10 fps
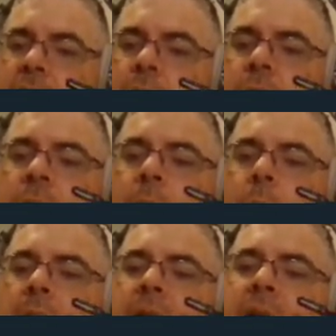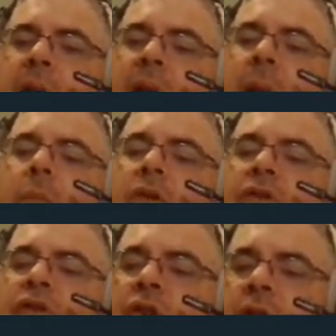The right wing tip
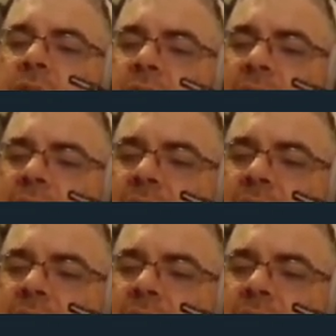was charred,